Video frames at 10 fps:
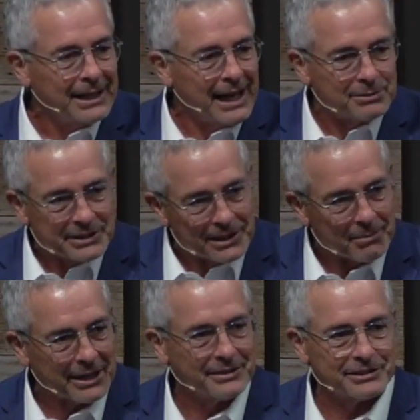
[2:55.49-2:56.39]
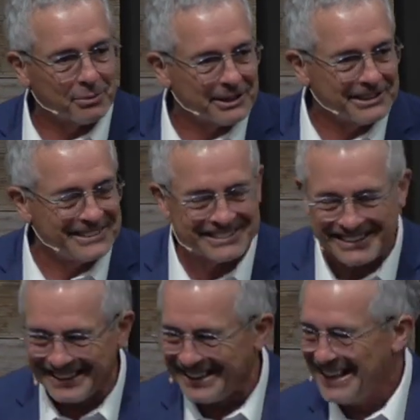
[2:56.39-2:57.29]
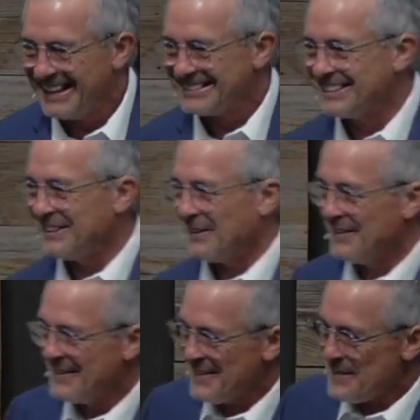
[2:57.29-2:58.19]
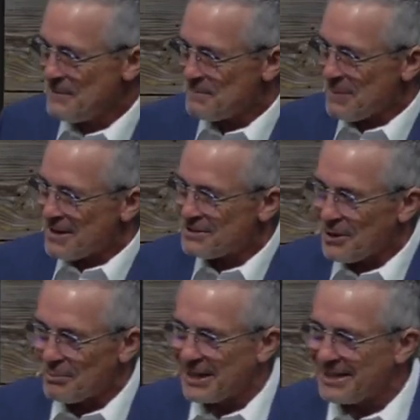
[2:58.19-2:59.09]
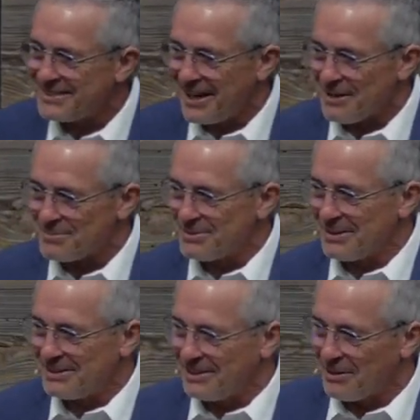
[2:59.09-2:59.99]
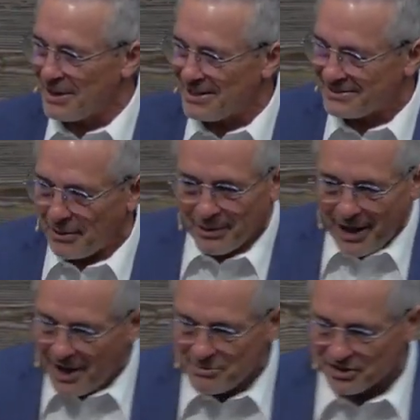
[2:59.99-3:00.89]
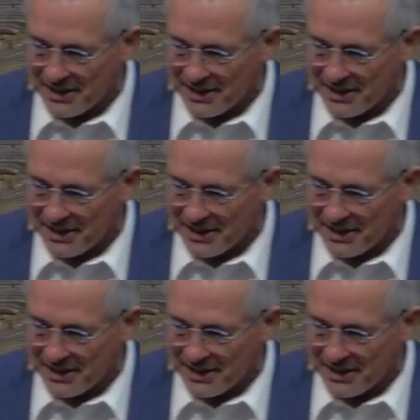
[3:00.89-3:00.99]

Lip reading: And I was thinking about it this way, you know, So many times, you know, we can say, well, I'm just